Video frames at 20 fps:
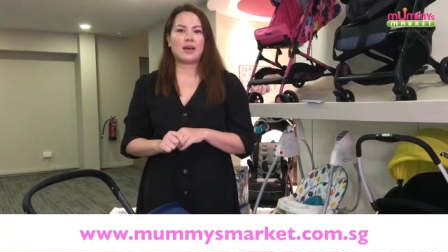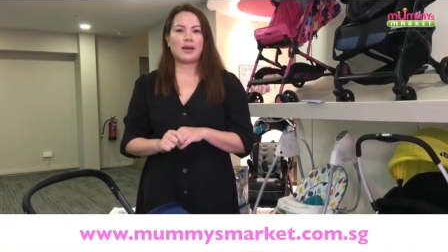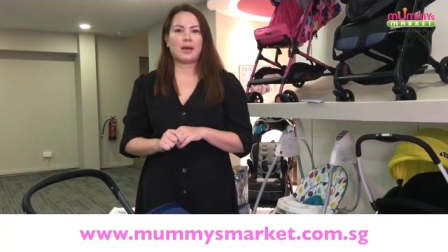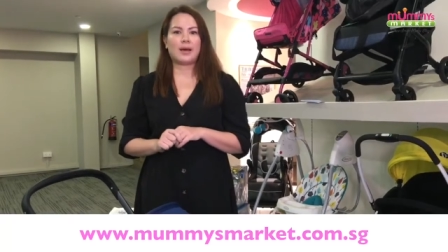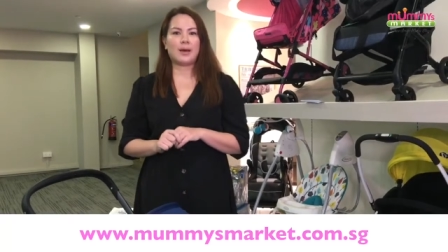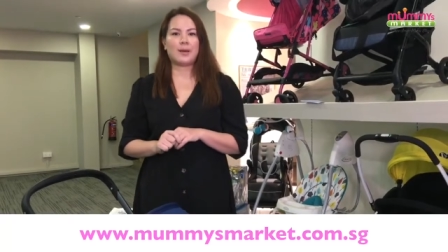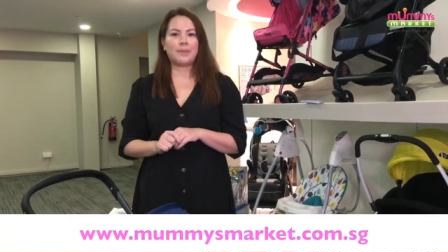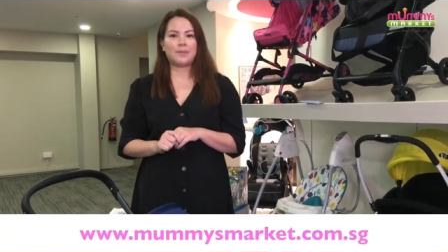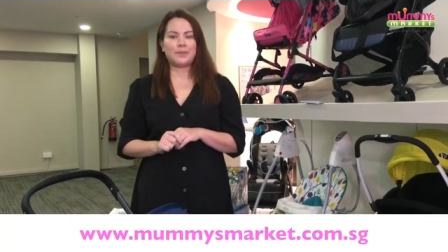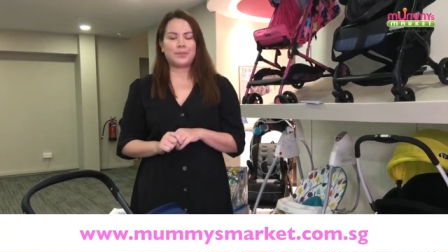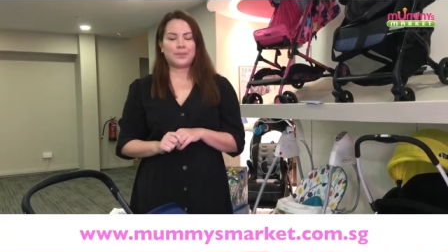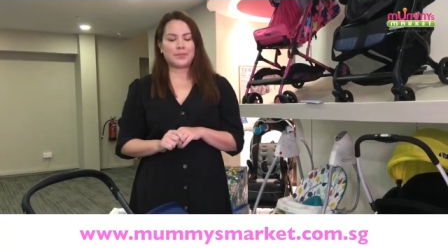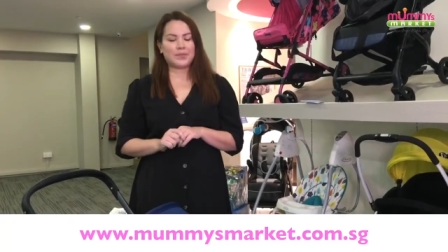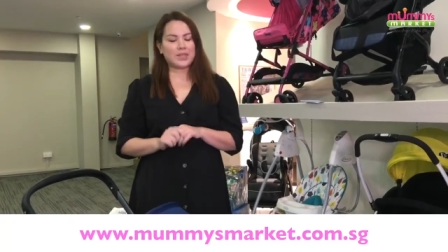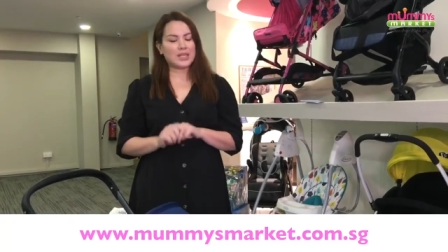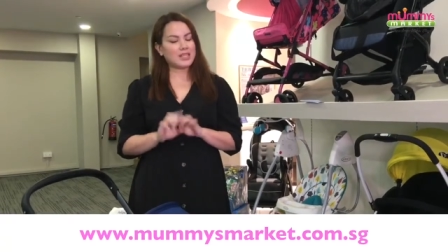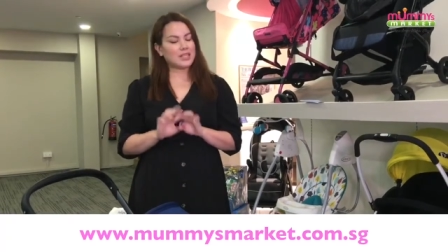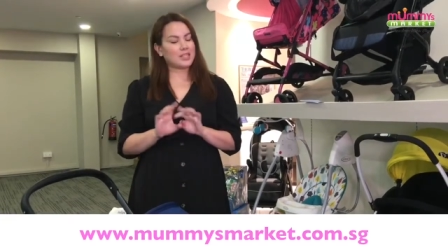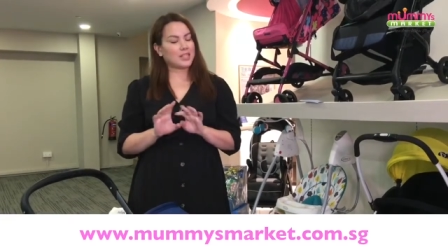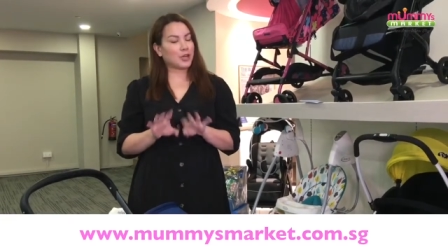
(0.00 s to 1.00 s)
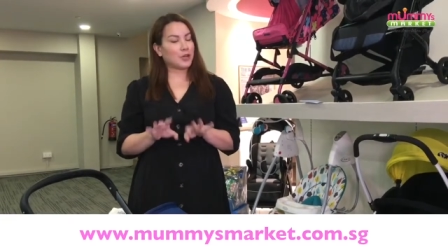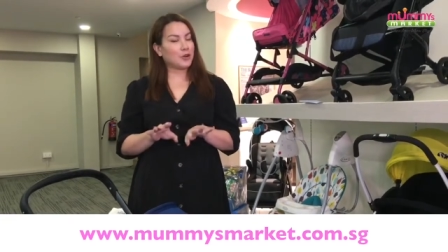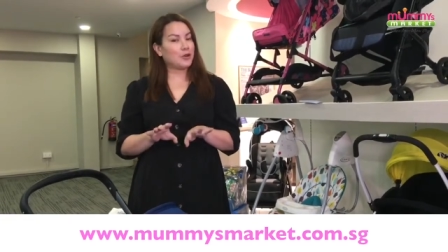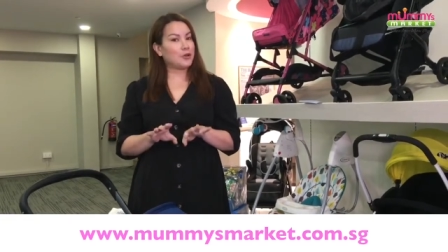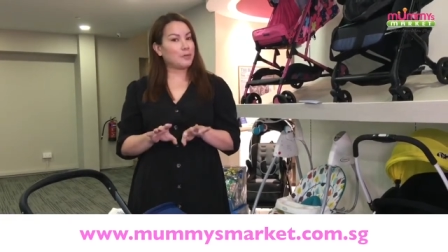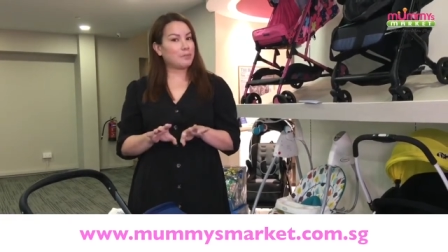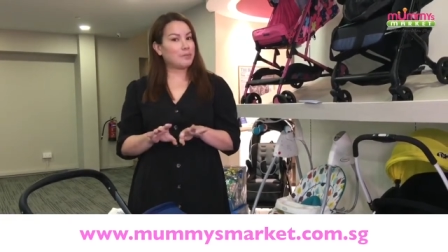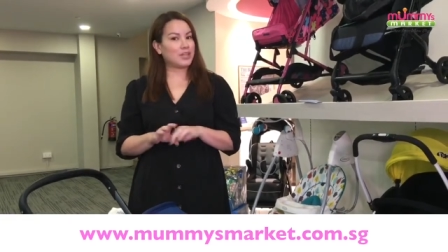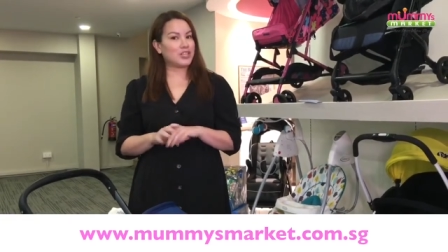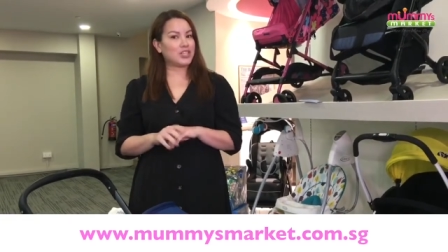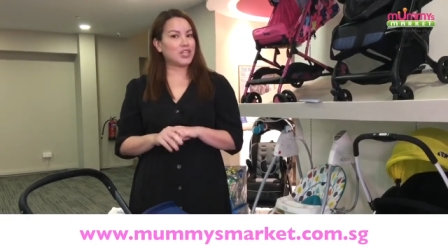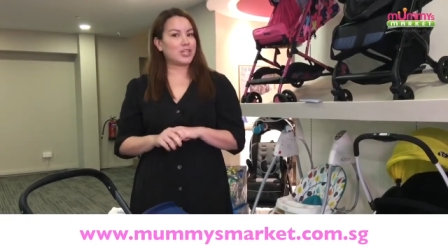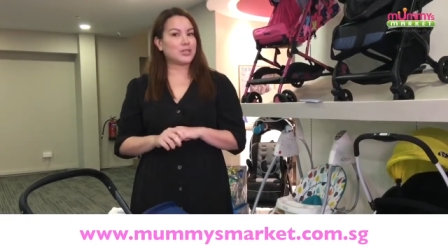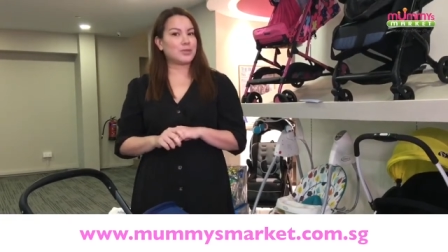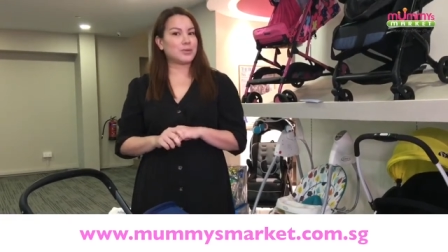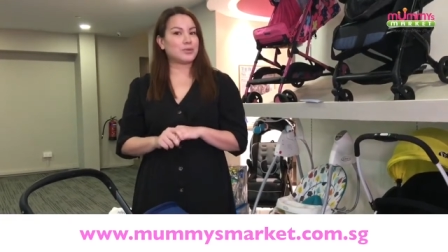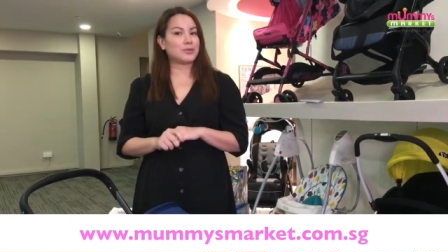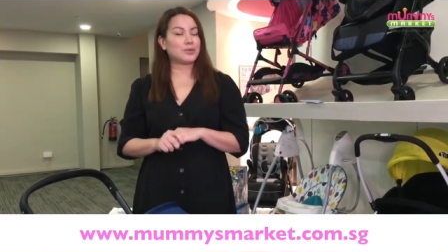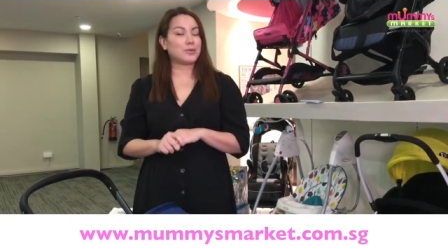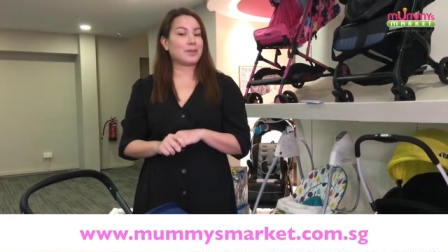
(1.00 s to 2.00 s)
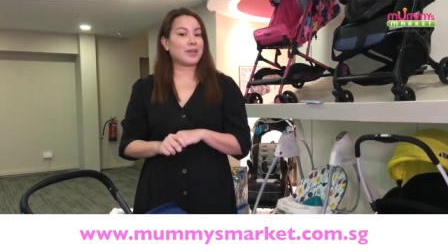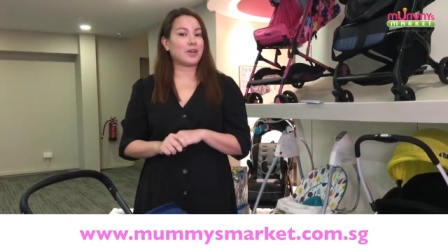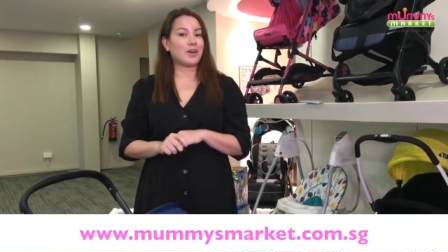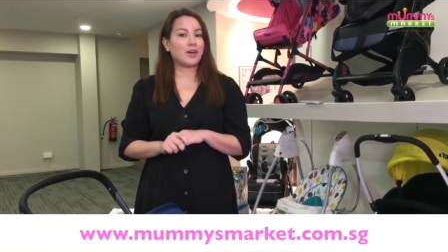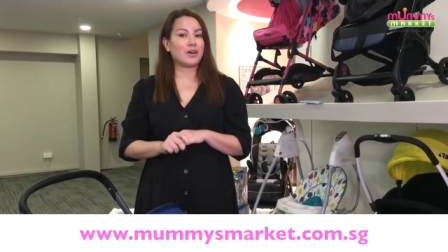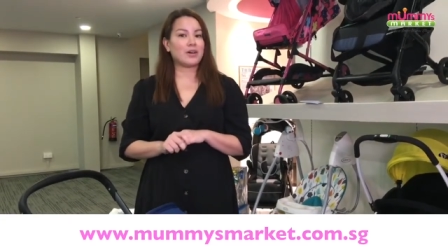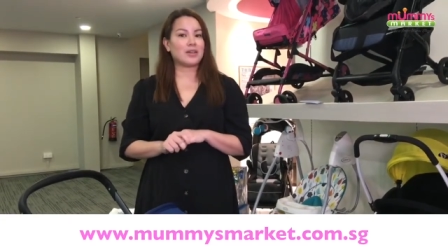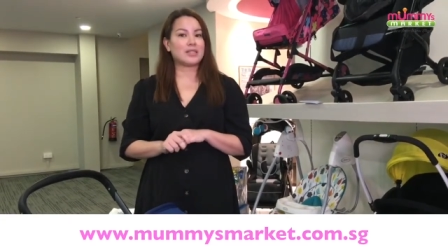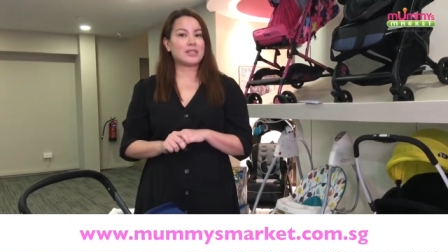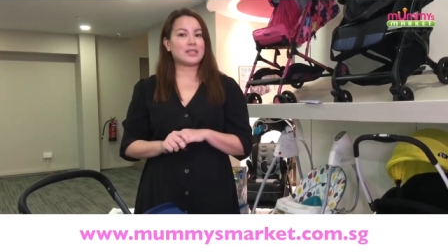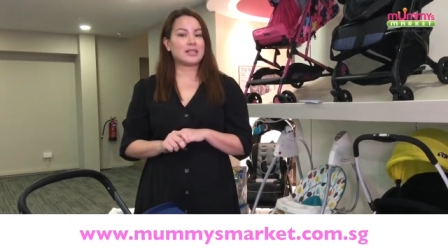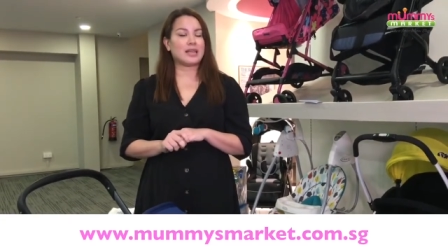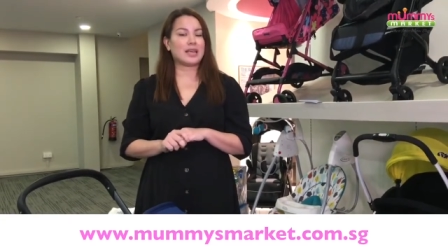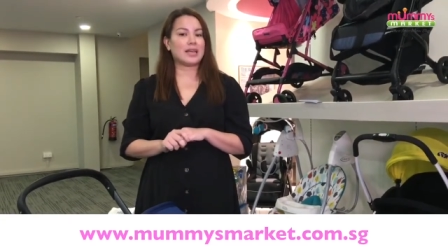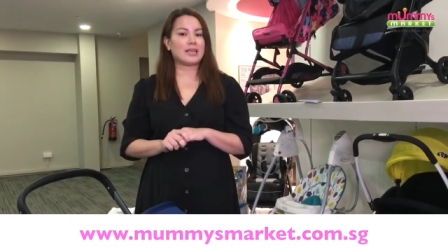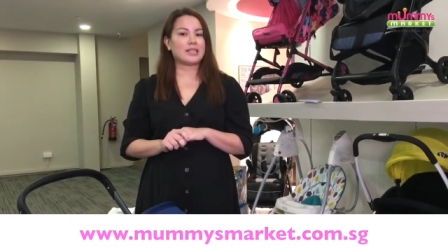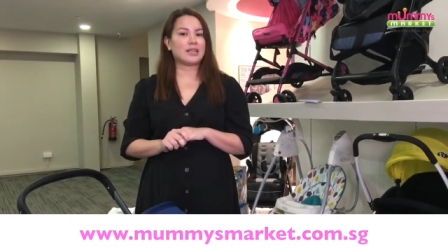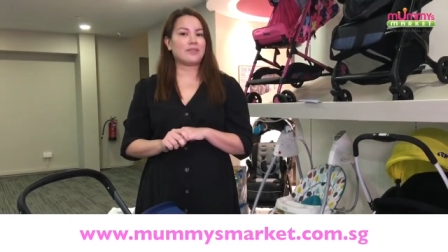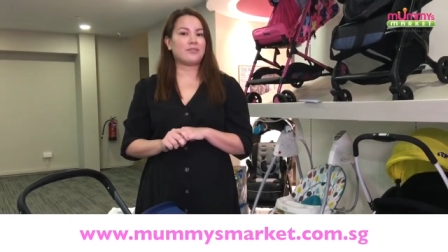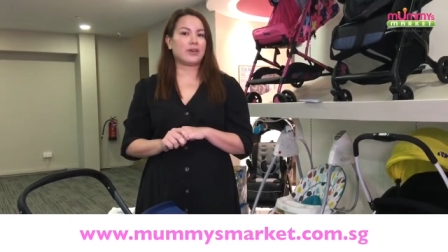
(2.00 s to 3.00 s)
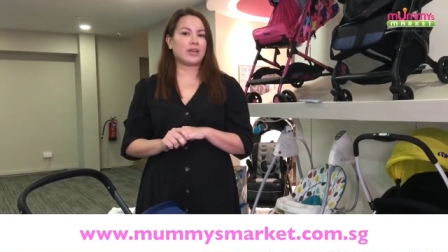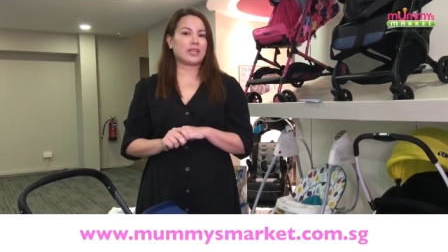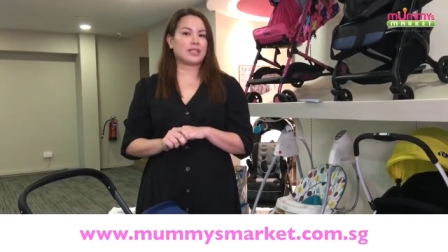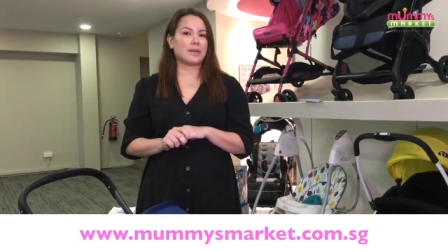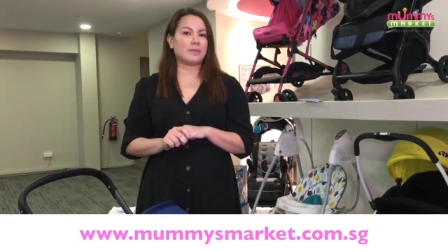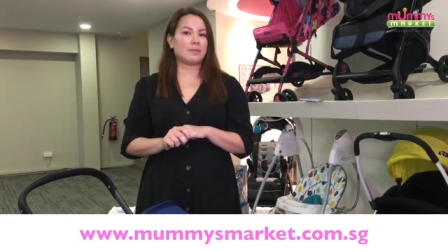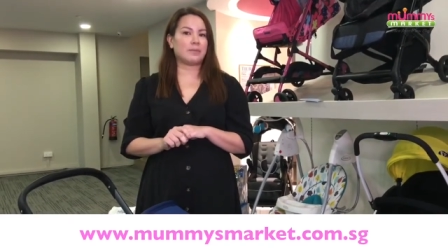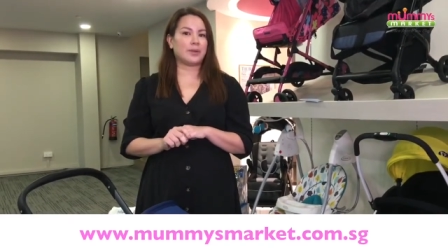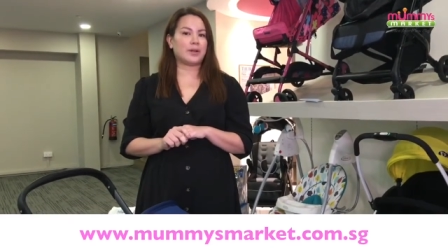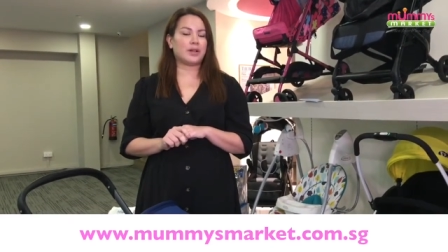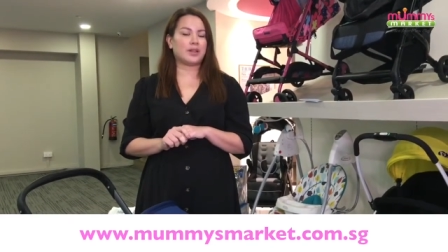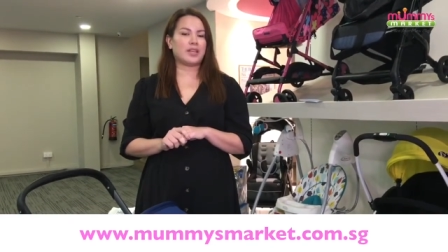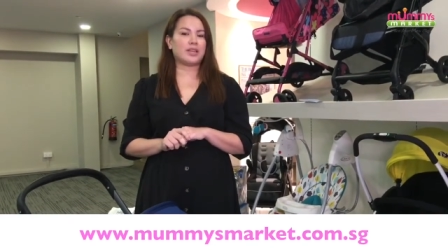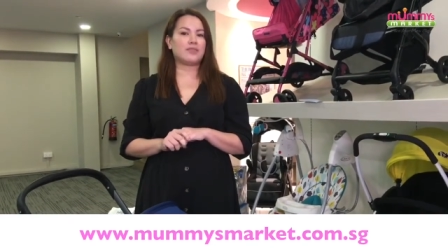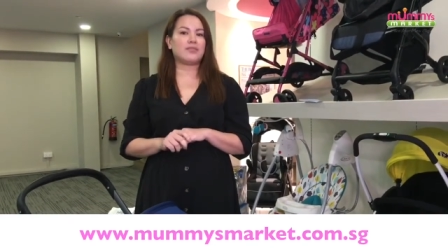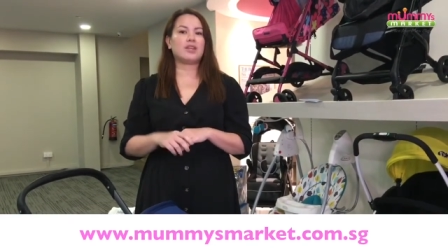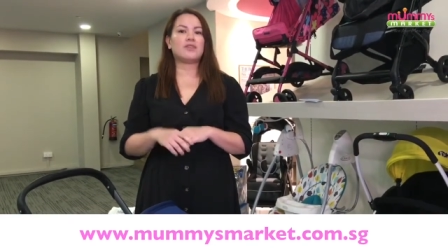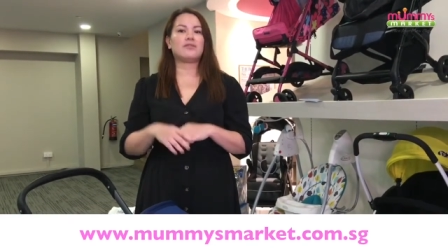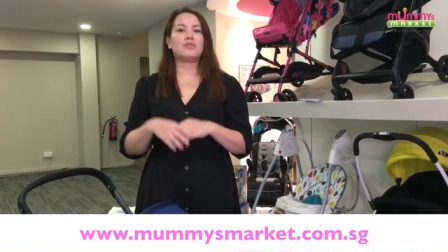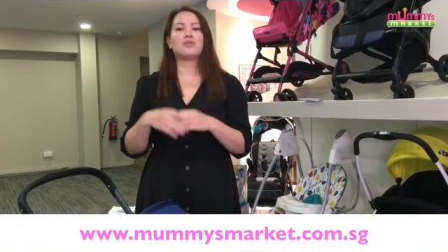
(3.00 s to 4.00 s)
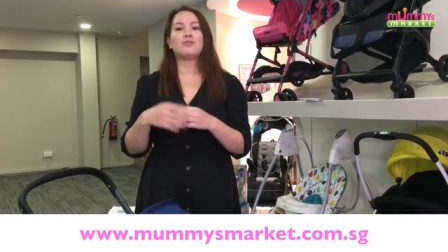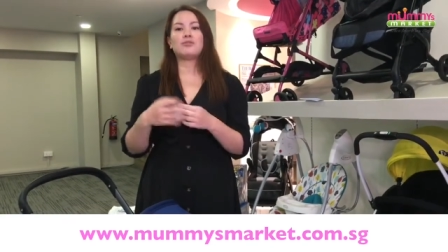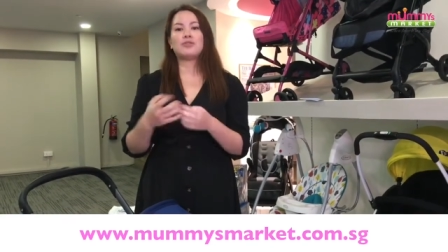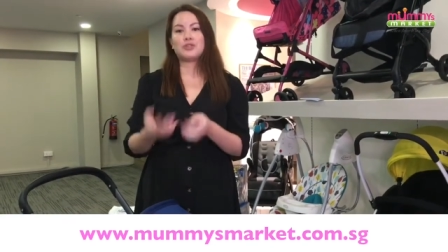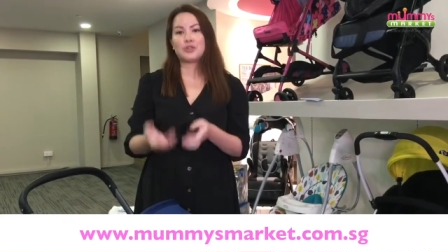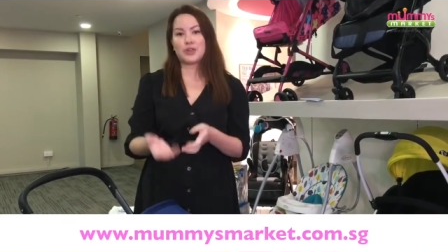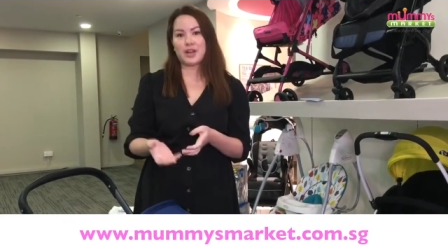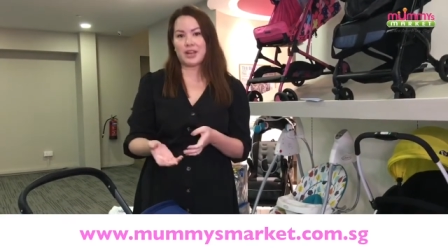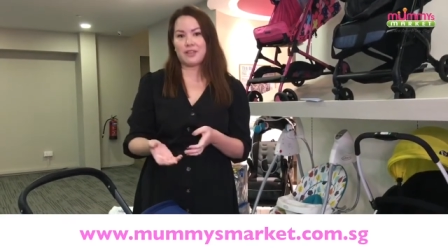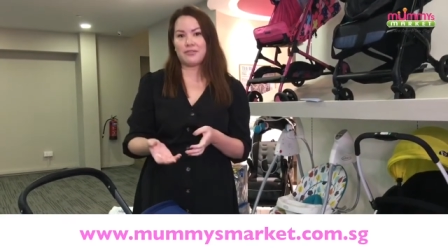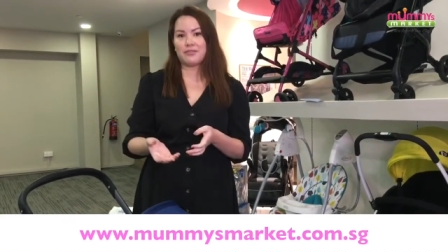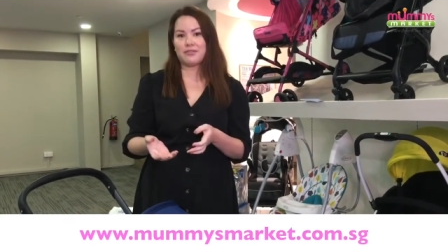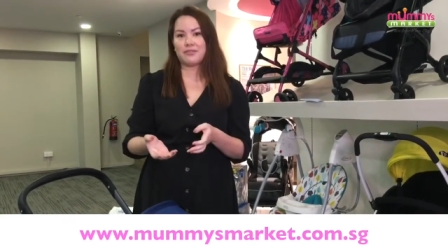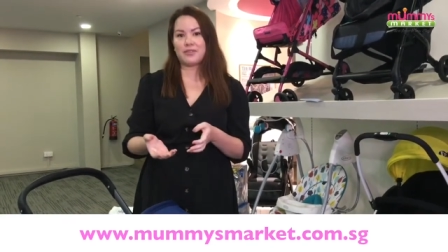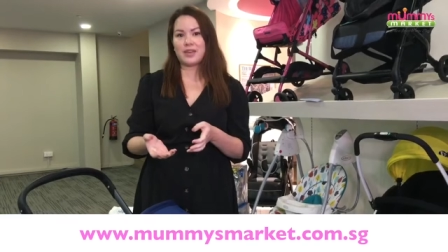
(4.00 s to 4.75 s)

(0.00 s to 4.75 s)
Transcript: Um, this is a good purchase also because, like say for example, even if you don't drive,